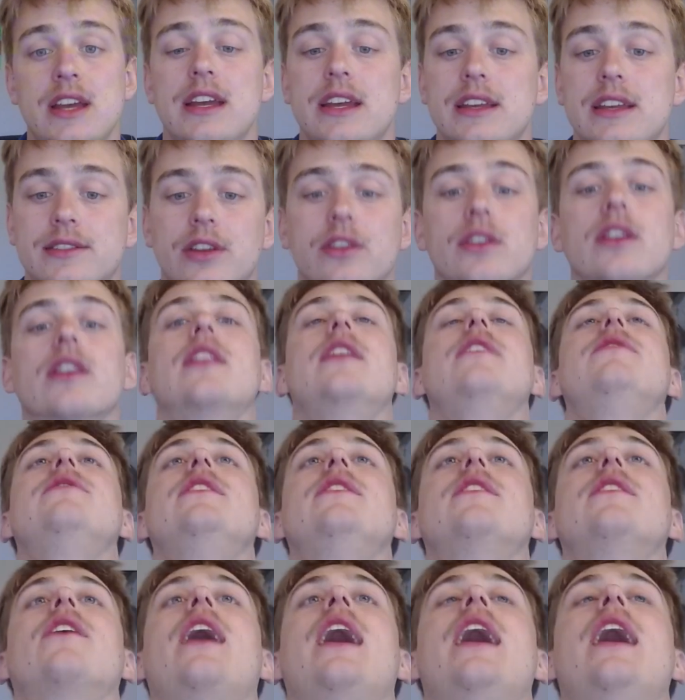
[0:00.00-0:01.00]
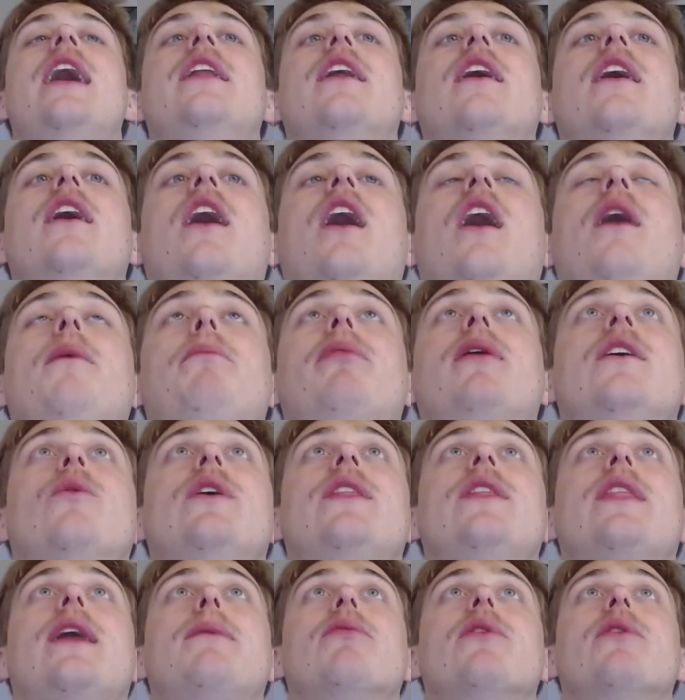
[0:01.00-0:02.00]
is they're lifting their head up when
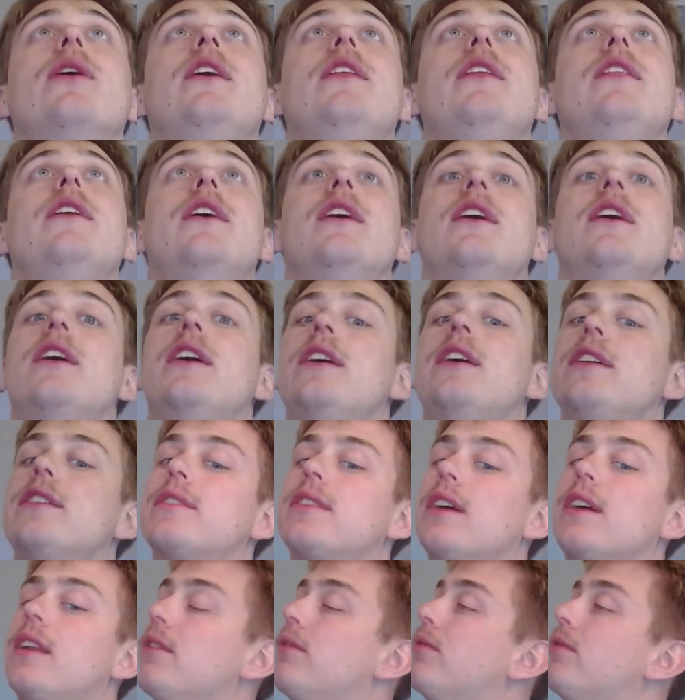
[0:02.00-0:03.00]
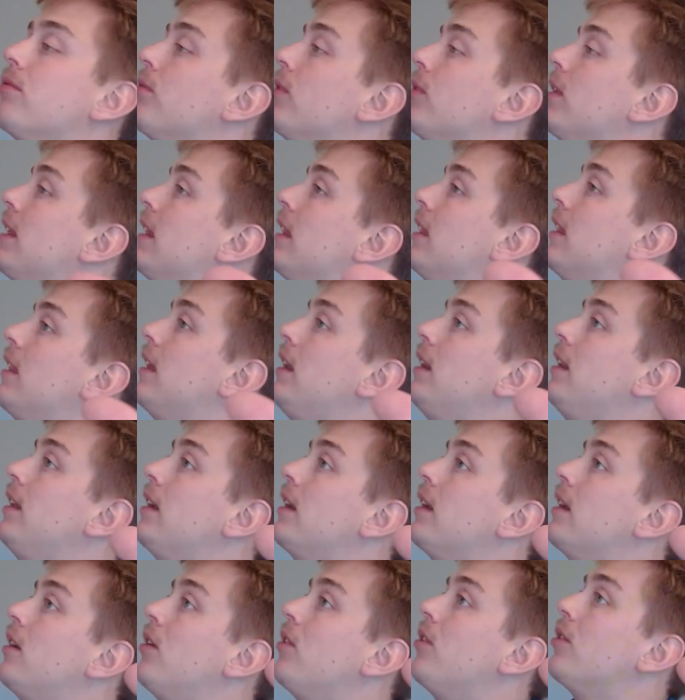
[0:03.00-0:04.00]
they breathe instead of really leaning
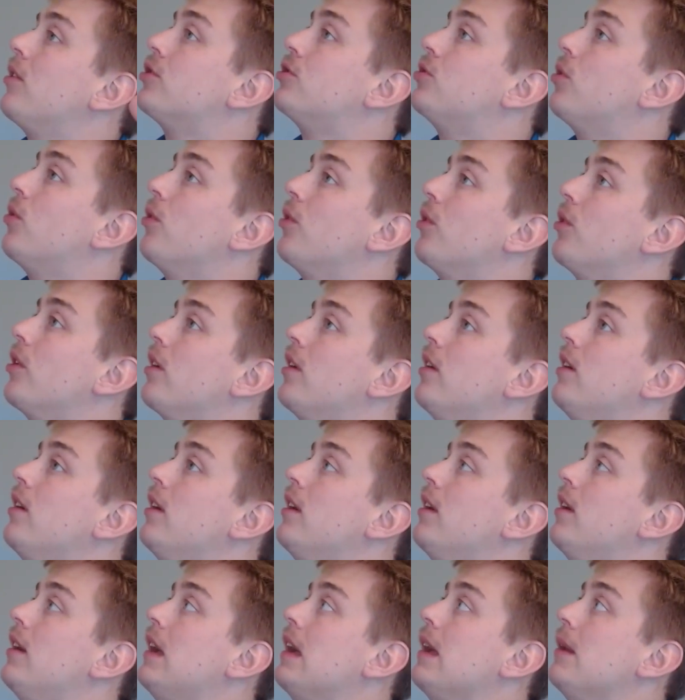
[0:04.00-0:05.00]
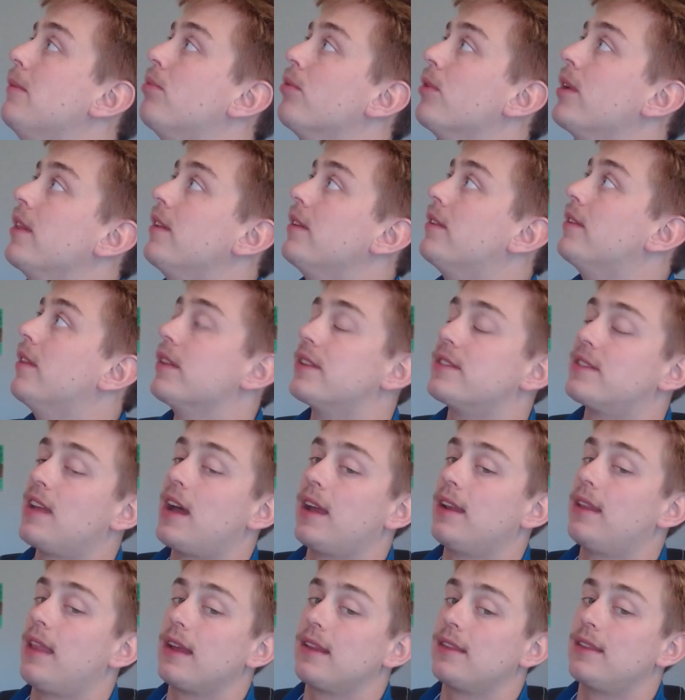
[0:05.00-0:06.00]
in on their shoulder and breathing to the side
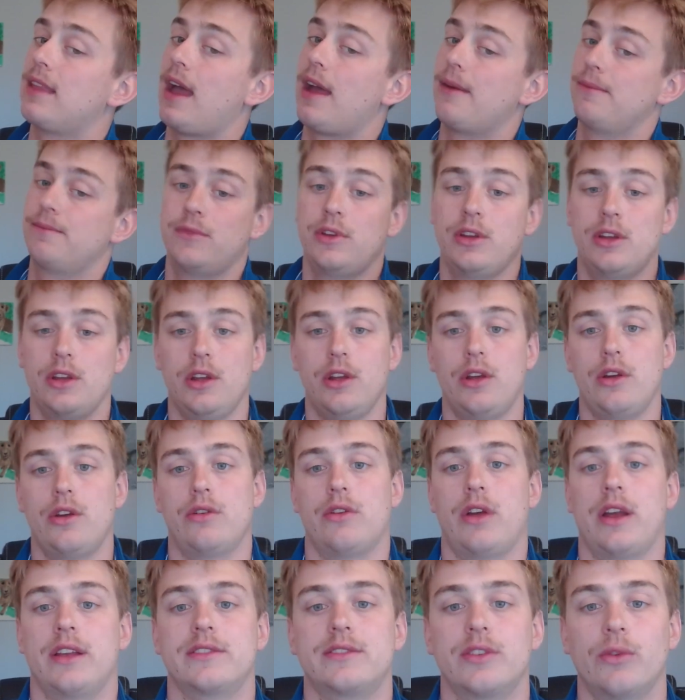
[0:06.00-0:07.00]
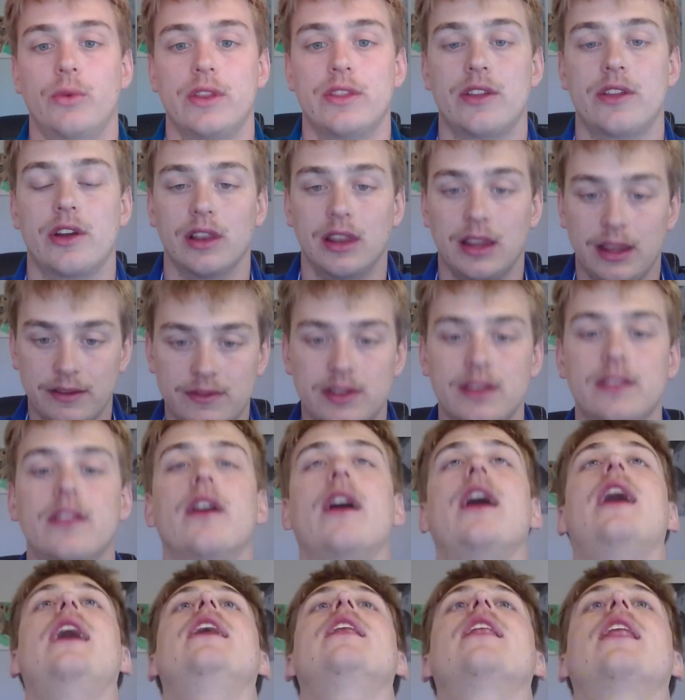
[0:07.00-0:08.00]
like that, right? So when they're lifting their
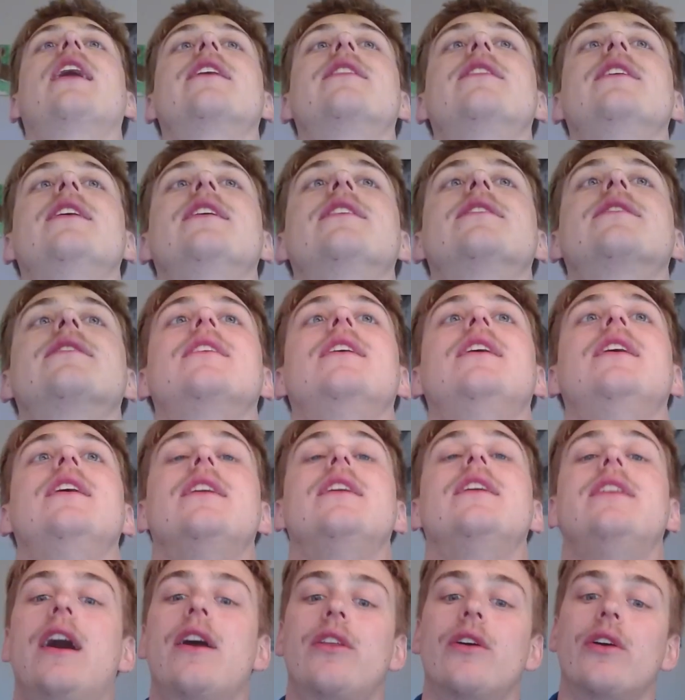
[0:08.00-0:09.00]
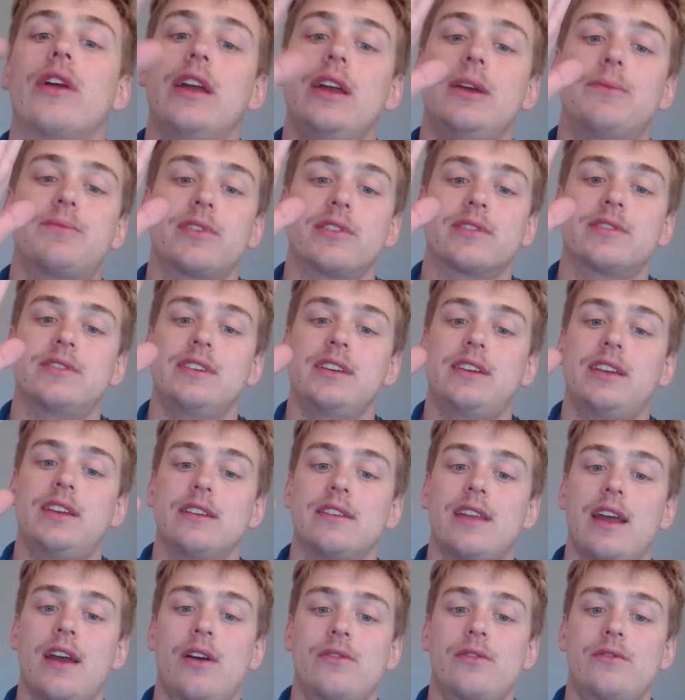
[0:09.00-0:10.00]
head like this, now their hips are sinking
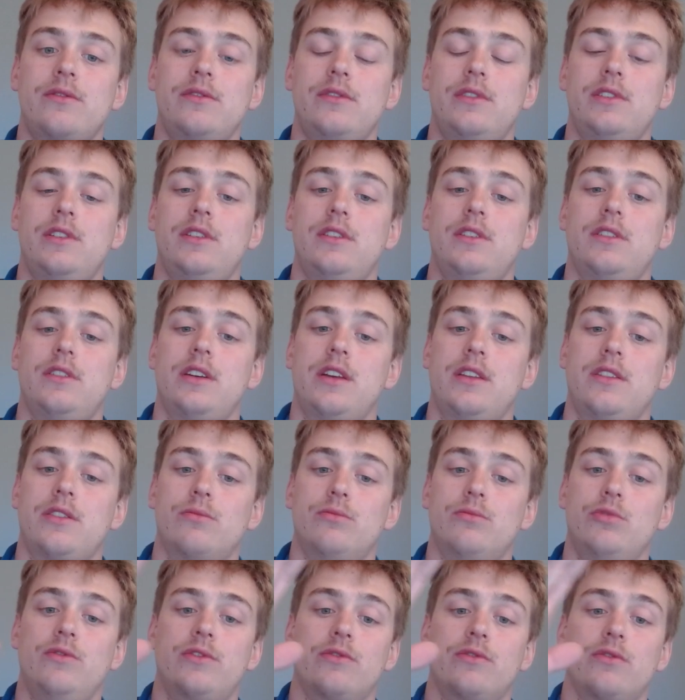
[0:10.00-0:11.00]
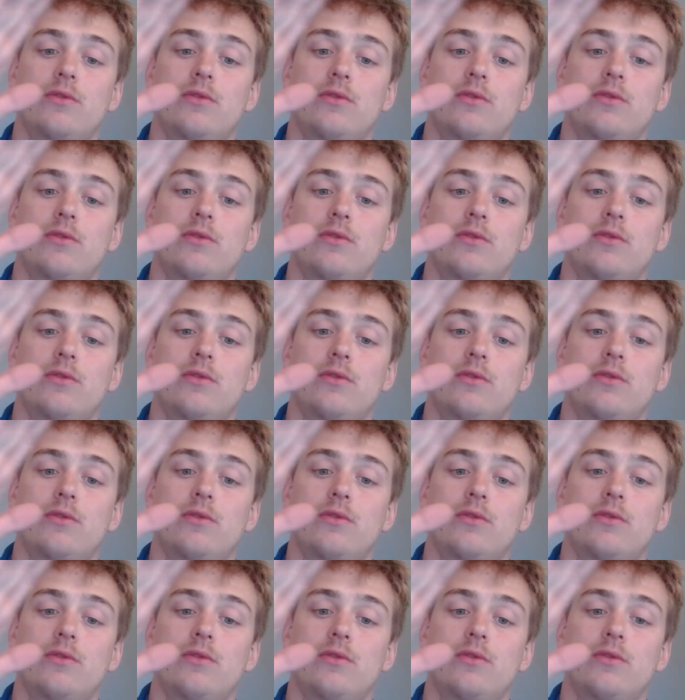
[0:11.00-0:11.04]
down and they're moving through the